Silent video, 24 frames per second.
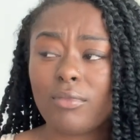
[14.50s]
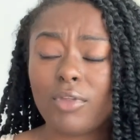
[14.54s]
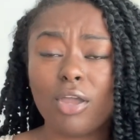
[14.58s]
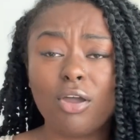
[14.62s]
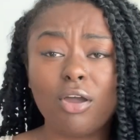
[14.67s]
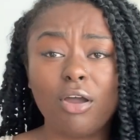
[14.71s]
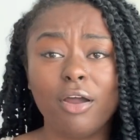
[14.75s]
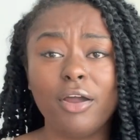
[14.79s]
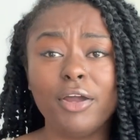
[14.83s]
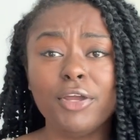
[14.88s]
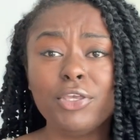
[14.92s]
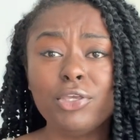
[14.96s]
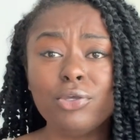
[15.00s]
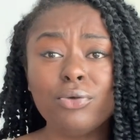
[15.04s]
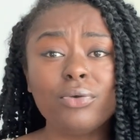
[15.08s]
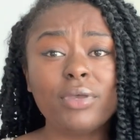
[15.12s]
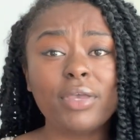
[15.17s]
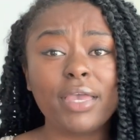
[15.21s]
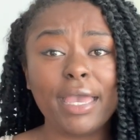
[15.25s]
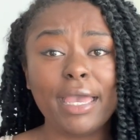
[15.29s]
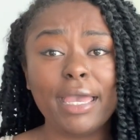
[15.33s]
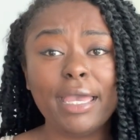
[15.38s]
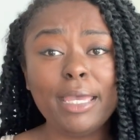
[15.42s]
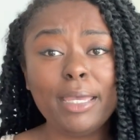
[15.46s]
are you
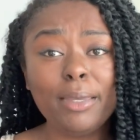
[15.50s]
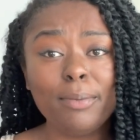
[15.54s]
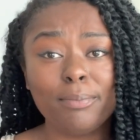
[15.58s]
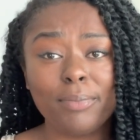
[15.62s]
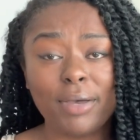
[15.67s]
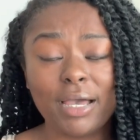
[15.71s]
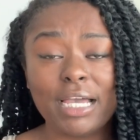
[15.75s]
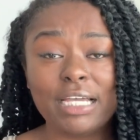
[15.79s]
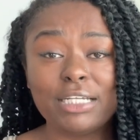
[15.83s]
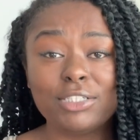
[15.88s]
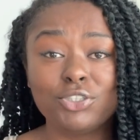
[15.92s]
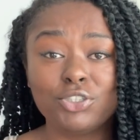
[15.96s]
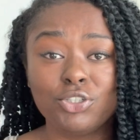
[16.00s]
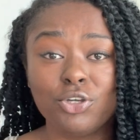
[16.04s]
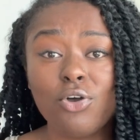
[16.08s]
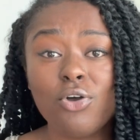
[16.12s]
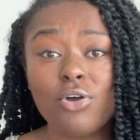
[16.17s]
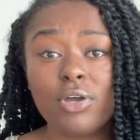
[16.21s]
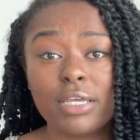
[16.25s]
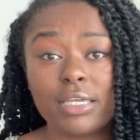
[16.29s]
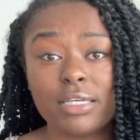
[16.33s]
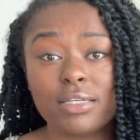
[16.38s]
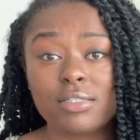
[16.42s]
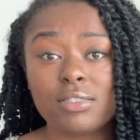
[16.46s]
gay by
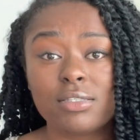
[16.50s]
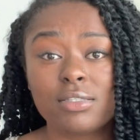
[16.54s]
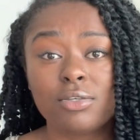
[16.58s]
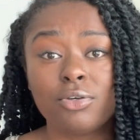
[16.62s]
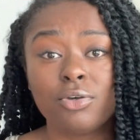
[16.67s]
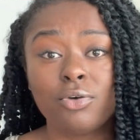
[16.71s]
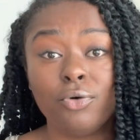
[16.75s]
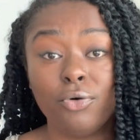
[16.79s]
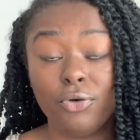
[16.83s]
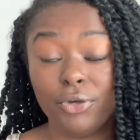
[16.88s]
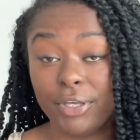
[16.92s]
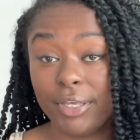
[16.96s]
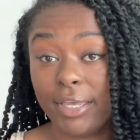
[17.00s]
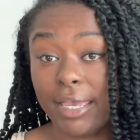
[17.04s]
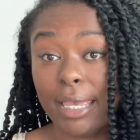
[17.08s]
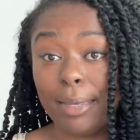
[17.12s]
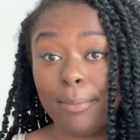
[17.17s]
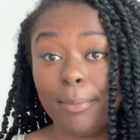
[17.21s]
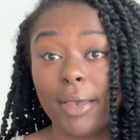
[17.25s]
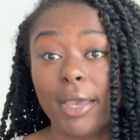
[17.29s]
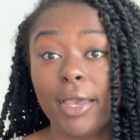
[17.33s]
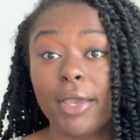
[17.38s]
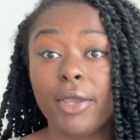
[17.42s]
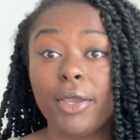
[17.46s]
choice or gay
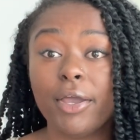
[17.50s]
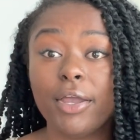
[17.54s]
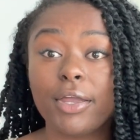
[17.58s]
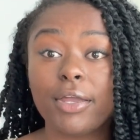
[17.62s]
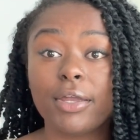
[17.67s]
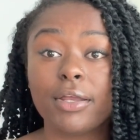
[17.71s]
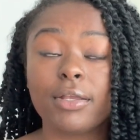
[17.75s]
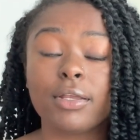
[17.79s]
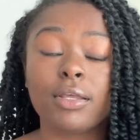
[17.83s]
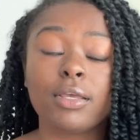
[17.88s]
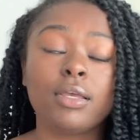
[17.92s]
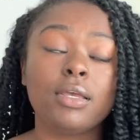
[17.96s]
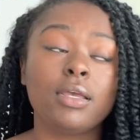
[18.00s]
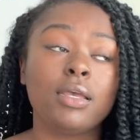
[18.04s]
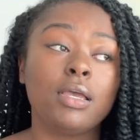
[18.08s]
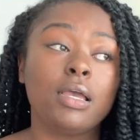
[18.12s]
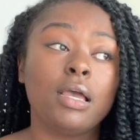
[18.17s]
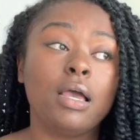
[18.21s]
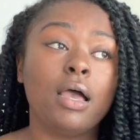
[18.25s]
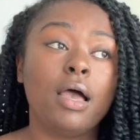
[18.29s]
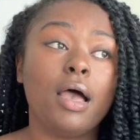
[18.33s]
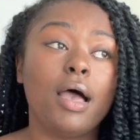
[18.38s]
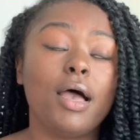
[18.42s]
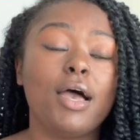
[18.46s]
by hurt?
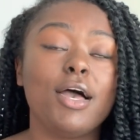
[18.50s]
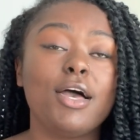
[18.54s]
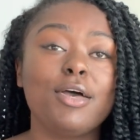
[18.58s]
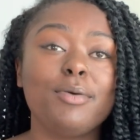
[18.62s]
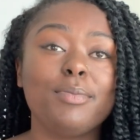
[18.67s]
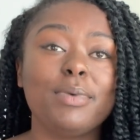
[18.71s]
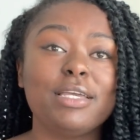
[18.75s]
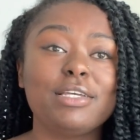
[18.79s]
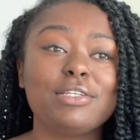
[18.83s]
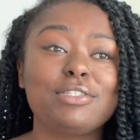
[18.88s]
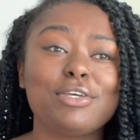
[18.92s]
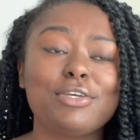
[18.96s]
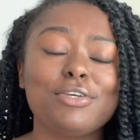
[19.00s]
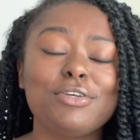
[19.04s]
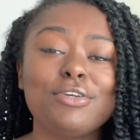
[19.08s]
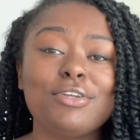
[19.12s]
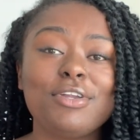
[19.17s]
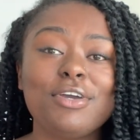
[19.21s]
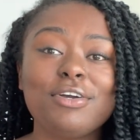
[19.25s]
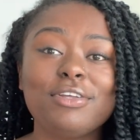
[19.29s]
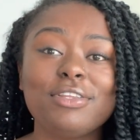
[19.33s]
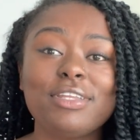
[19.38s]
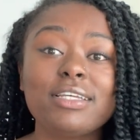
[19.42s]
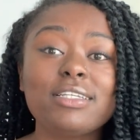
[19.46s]
And so,
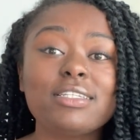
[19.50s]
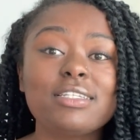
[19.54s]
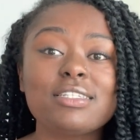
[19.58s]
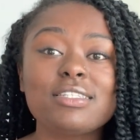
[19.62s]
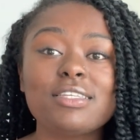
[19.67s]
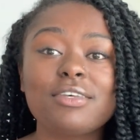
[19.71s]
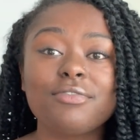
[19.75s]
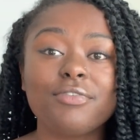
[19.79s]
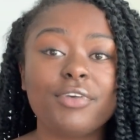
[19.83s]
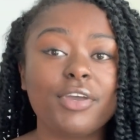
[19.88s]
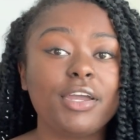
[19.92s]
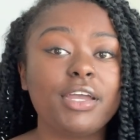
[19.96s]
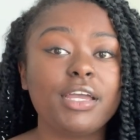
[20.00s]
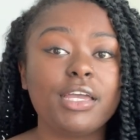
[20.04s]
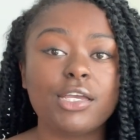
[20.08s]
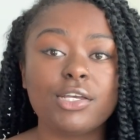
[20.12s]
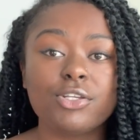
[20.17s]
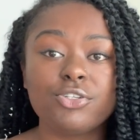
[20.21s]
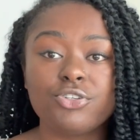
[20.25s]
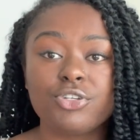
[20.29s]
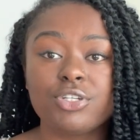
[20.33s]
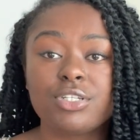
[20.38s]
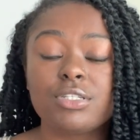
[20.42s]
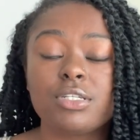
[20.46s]
this is a very
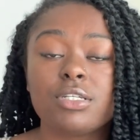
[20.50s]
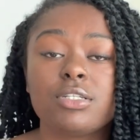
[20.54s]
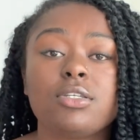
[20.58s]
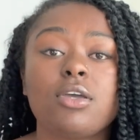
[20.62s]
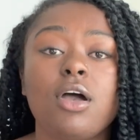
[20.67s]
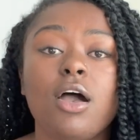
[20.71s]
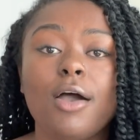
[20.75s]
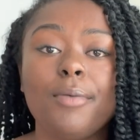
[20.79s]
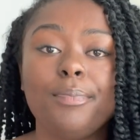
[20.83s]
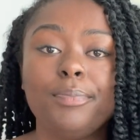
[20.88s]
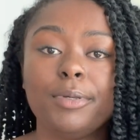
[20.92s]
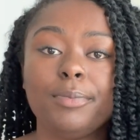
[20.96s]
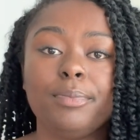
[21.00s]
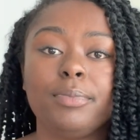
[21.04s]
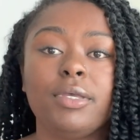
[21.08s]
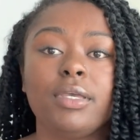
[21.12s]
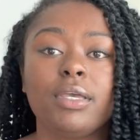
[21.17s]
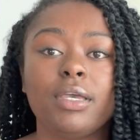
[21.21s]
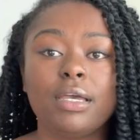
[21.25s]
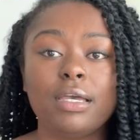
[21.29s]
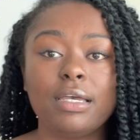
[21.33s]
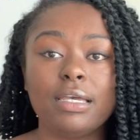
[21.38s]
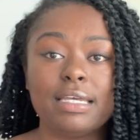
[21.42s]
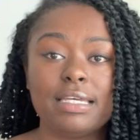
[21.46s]
interesting topic
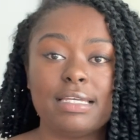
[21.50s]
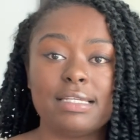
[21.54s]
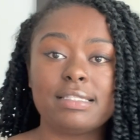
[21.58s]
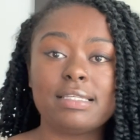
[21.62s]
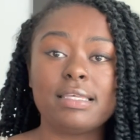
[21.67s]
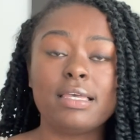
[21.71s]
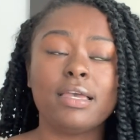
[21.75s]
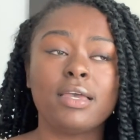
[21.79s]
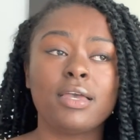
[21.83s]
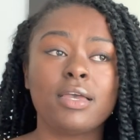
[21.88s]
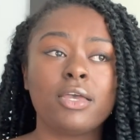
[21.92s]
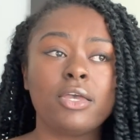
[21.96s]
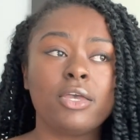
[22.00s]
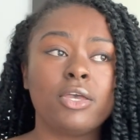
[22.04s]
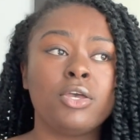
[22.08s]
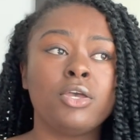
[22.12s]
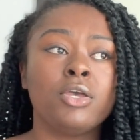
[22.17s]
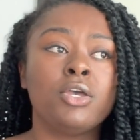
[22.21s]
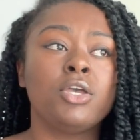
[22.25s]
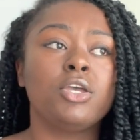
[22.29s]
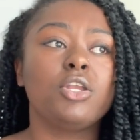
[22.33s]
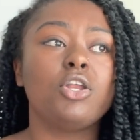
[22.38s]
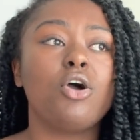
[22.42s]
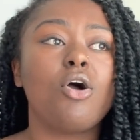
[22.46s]
because,
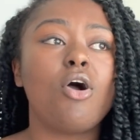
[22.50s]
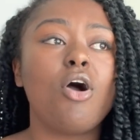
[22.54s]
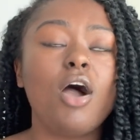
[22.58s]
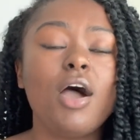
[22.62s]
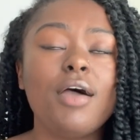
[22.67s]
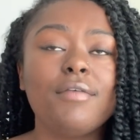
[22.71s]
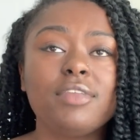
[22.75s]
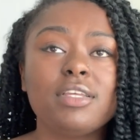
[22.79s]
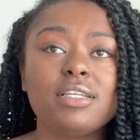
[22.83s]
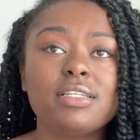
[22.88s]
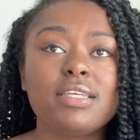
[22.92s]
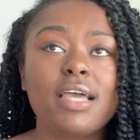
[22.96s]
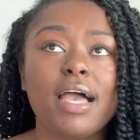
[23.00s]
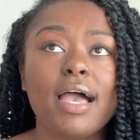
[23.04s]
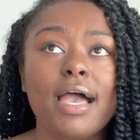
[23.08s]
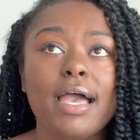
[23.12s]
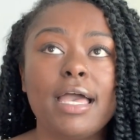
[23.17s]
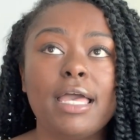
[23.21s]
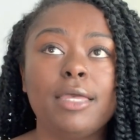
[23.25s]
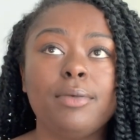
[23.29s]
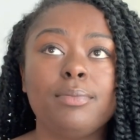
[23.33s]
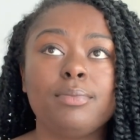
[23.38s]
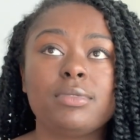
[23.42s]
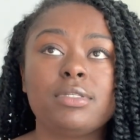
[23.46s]

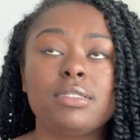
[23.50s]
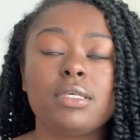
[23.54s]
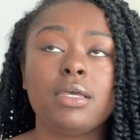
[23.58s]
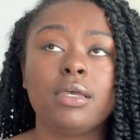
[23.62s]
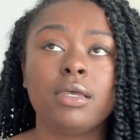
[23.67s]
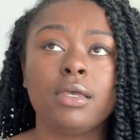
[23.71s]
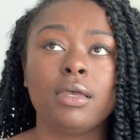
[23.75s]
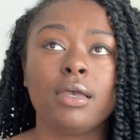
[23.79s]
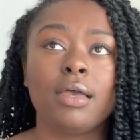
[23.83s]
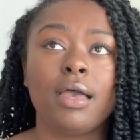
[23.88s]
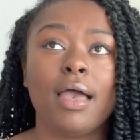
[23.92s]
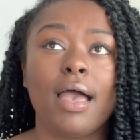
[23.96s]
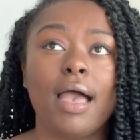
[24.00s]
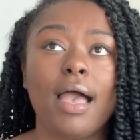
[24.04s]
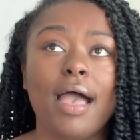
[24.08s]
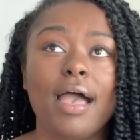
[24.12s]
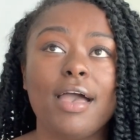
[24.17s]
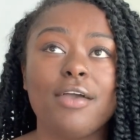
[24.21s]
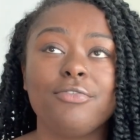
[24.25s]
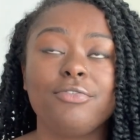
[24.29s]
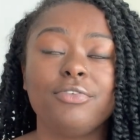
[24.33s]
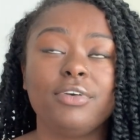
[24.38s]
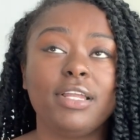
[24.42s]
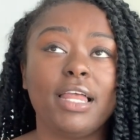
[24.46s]
oftentimes
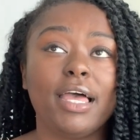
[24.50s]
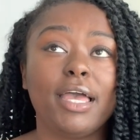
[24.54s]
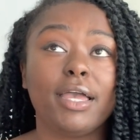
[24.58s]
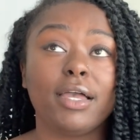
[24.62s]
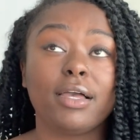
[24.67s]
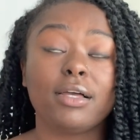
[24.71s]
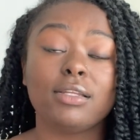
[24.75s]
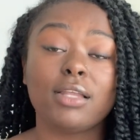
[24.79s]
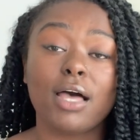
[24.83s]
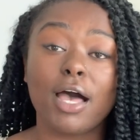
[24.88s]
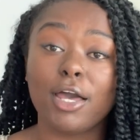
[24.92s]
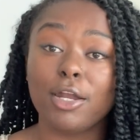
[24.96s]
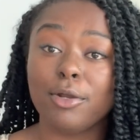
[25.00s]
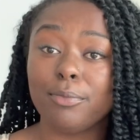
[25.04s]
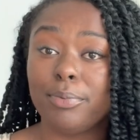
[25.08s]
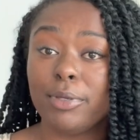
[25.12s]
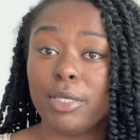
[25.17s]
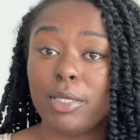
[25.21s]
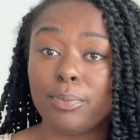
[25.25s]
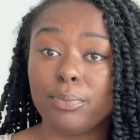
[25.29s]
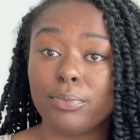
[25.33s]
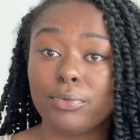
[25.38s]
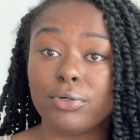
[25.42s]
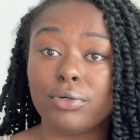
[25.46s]
I feel like a lot of
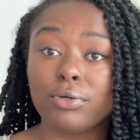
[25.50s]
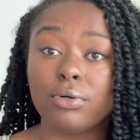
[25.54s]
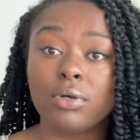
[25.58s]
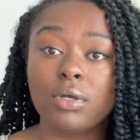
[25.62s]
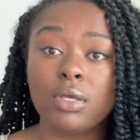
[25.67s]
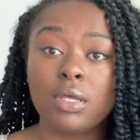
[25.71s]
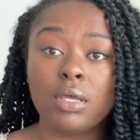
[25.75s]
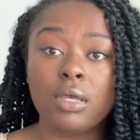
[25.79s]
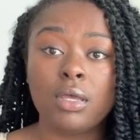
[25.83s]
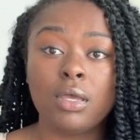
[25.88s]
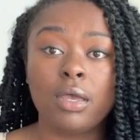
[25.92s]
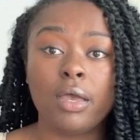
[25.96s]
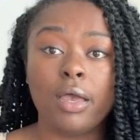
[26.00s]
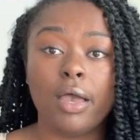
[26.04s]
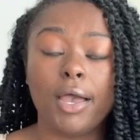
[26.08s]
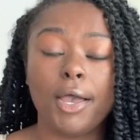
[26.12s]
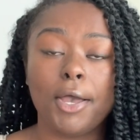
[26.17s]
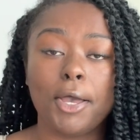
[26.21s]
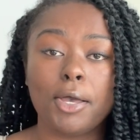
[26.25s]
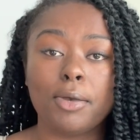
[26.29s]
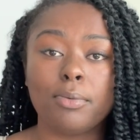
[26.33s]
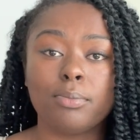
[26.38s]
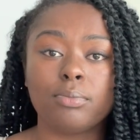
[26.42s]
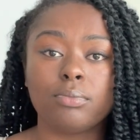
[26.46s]
people
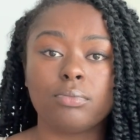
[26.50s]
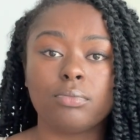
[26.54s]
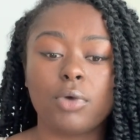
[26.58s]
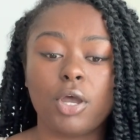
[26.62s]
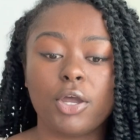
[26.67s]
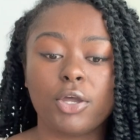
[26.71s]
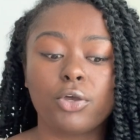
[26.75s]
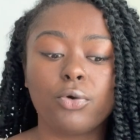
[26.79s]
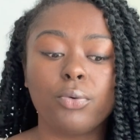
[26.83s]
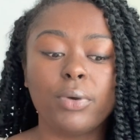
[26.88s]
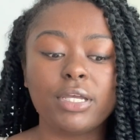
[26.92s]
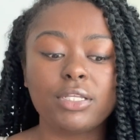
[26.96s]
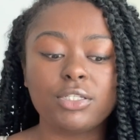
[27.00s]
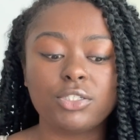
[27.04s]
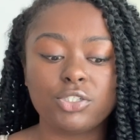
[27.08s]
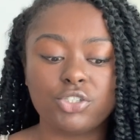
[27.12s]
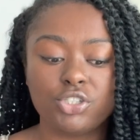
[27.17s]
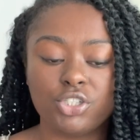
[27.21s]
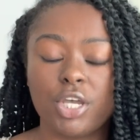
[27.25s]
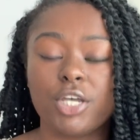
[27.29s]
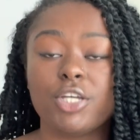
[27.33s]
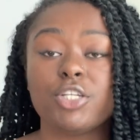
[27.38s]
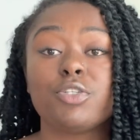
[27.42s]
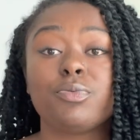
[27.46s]
are quick to
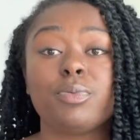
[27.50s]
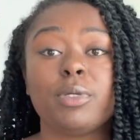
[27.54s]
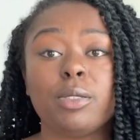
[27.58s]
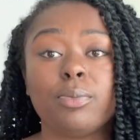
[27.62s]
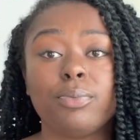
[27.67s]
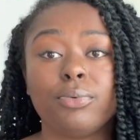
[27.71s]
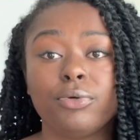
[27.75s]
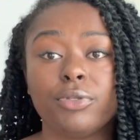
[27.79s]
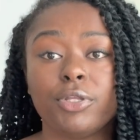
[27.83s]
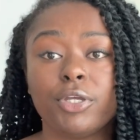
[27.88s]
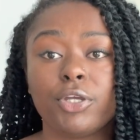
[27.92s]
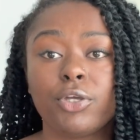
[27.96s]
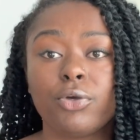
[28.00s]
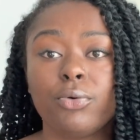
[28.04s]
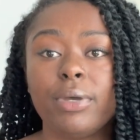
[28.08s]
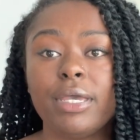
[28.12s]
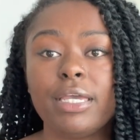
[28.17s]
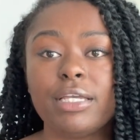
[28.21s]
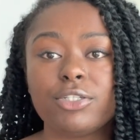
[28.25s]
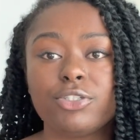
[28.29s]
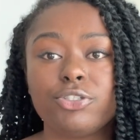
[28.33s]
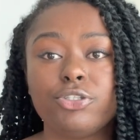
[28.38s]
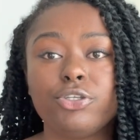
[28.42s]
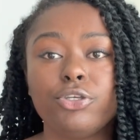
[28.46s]
judge people. They're
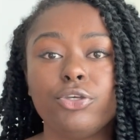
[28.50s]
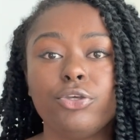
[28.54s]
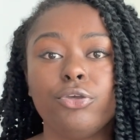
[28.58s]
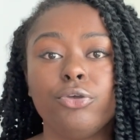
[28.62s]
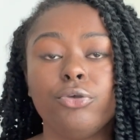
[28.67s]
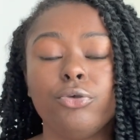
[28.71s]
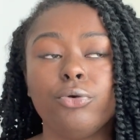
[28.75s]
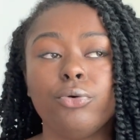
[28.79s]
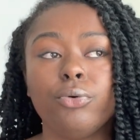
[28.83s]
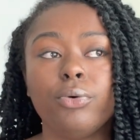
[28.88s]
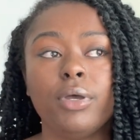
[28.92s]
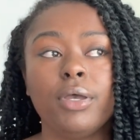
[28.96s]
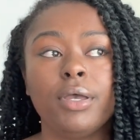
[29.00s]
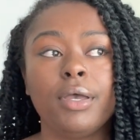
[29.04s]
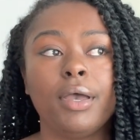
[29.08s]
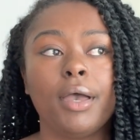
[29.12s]
quick to